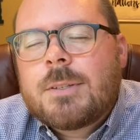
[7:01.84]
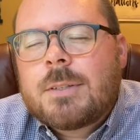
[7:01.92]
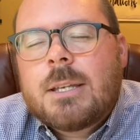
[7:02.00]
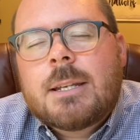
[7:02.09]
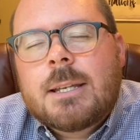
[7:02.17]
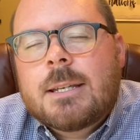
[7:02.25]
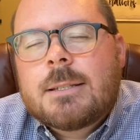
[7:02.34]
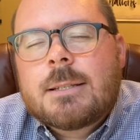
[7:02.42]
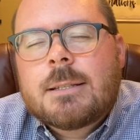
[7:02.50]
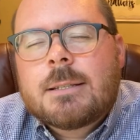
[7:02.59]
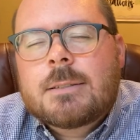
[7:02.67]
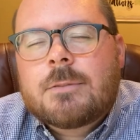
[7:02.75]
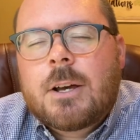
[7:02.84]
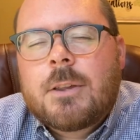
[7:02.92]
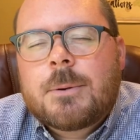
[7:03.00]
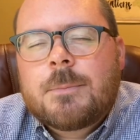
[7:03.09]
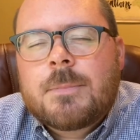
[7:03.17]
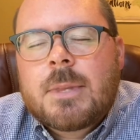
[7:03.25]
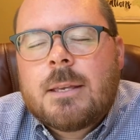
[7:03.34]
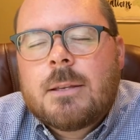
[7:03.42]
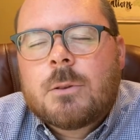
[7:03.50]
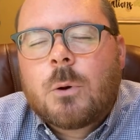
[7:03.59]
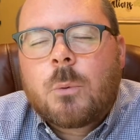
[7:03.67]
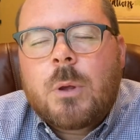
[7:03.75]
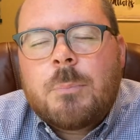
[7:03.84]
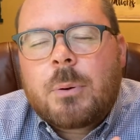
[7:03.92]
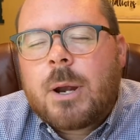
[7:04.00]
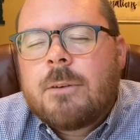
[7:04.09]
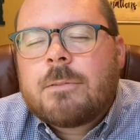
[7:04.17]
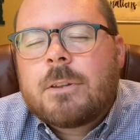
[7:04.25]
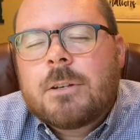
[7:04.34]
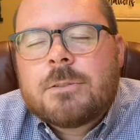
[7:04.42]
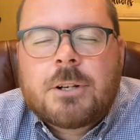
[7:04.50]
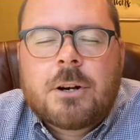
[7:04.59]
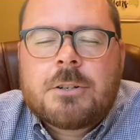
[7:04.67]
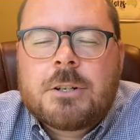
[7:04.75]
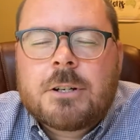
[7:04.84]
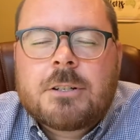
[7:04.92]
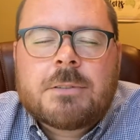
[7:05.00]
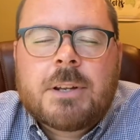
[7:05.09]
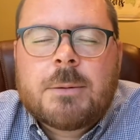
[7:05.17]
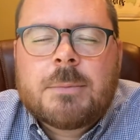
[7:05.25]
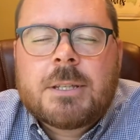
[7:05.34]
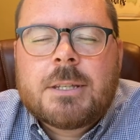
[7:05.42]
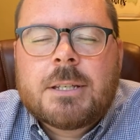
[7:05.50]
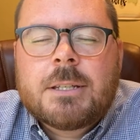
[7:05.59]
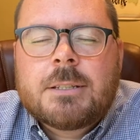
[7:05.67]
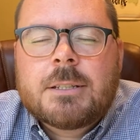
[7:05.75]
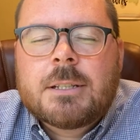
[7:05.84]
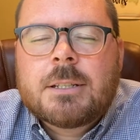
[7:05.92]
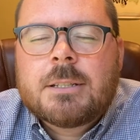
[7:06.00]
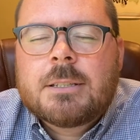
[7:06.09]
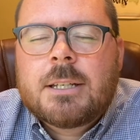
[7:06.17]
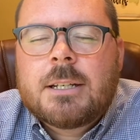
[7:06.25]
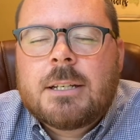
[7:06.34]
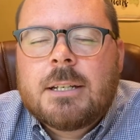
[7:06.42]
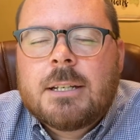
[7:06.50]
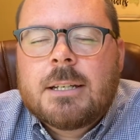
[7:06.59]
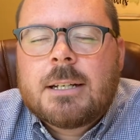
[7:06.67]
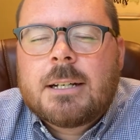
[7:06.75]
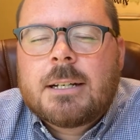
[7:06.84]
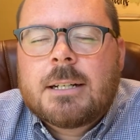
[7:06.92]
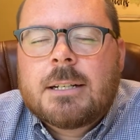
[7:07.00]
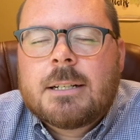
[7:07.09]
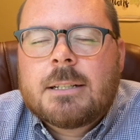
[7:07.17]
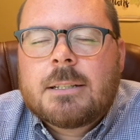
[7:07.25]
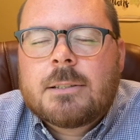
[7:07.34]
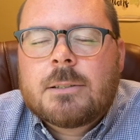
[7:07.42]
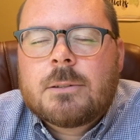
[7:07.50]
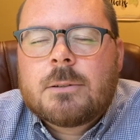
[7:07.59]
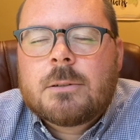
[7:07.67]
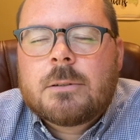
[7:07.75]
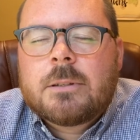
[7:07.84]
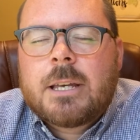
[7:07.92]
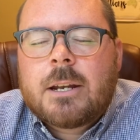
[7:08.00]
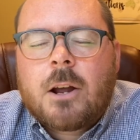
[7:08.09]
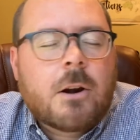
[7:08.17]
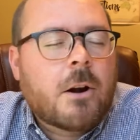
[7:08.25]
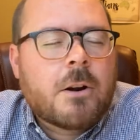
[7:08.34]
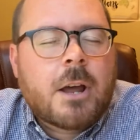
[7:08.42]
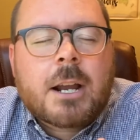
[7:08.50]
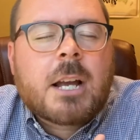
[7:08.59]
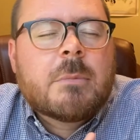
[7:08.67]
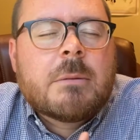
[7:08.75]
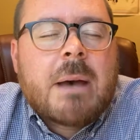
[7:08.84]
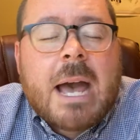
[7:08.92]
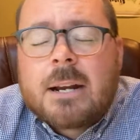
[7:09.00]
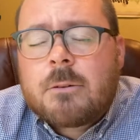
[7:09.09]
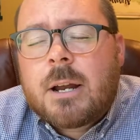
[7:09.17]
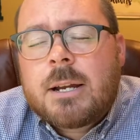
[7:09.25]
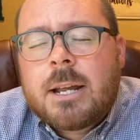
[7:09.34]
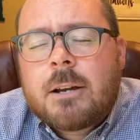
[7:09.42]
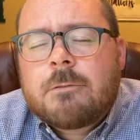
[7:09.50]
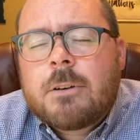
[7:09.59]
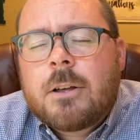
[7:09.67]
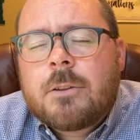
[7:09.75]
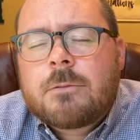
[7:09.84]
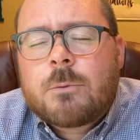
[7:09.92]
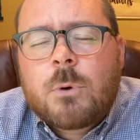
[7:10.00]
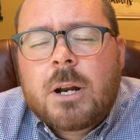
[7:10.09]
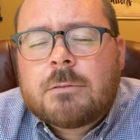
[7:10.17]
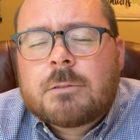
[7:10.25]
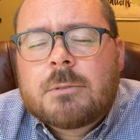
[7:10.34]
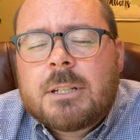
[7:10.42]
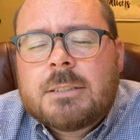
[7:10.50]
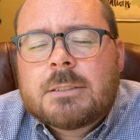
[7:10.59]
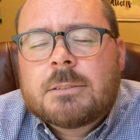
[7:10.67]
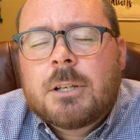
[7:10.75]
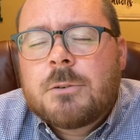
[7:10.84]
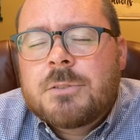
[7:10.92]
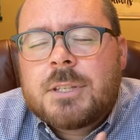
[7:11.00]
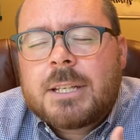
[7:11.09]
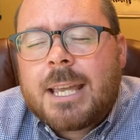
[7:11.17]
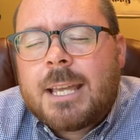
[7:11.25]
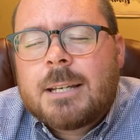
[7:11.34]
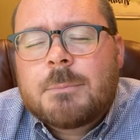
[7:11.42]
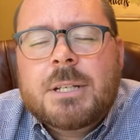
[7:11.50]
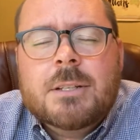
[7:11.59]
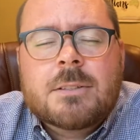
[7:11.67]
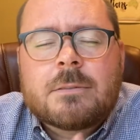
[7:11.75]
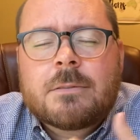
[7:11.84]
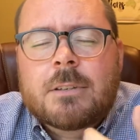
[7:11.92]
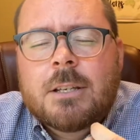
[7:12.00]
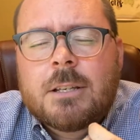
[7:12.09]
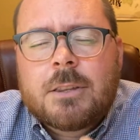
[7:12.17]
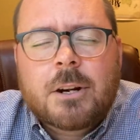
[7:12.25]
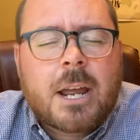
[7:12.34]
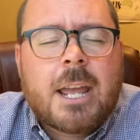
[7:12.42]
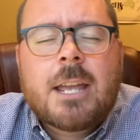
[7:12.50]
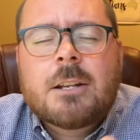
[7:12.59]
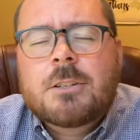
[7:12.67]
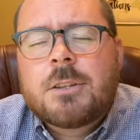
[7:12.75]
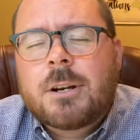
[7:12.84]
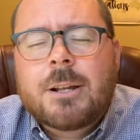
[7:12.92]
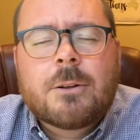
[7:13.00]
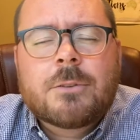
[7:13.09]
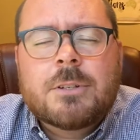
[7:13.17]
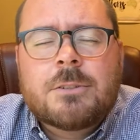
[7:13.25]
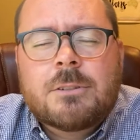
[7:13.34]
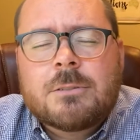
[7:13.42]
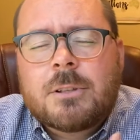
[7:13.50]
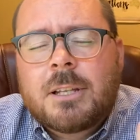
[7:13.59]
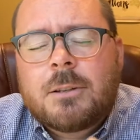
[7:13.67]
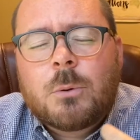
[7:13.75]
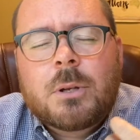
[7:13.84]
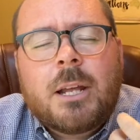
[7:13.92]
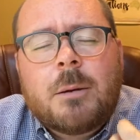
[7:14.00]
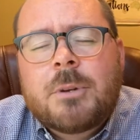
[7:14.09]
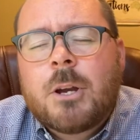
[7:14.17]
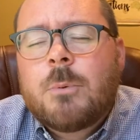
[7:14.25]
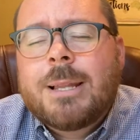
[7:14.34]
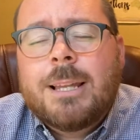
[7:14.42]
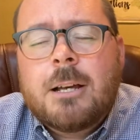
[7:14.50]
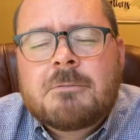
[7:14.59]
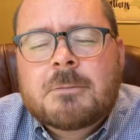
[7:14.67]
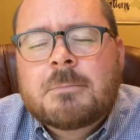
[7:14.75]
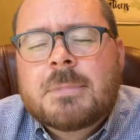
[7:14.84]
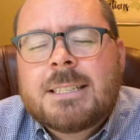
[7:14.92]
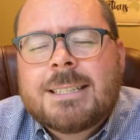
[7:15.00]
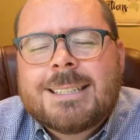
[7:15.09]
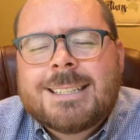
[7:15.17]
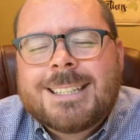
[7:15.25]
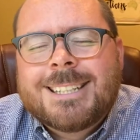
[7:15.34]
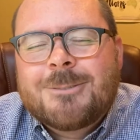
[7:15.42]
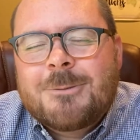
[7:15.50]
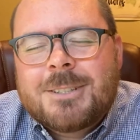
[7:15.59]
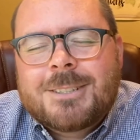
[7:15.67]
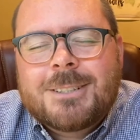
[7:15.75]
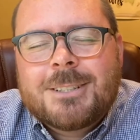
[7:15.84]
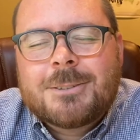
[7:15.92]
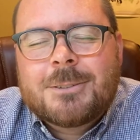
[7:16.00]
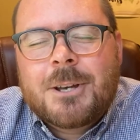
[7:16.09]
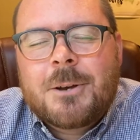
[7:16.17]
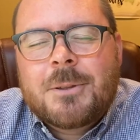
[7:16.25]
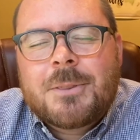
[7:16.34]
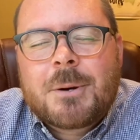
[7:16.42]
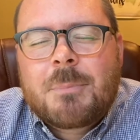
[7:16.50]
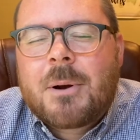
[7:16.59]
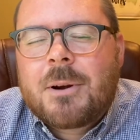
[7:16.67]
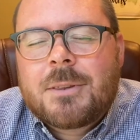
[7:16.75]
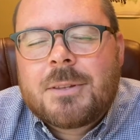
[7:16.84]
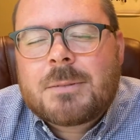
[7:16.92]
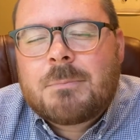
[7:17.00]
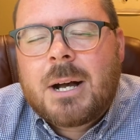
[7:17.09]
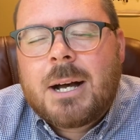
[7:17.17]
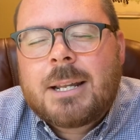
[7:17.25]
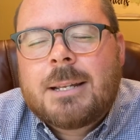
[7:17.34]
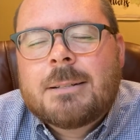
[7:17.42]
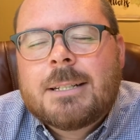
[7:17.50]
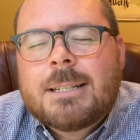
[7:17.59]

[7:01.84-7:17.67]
see an end to this, Father. Lord, we pray for those in our church family that uh, that uh, that are, are, not coming back right now, Father, for whatever reason. Those that can't because of their age and their health issues, let, Lord, let them know we love them and that we still know that they're part of this body.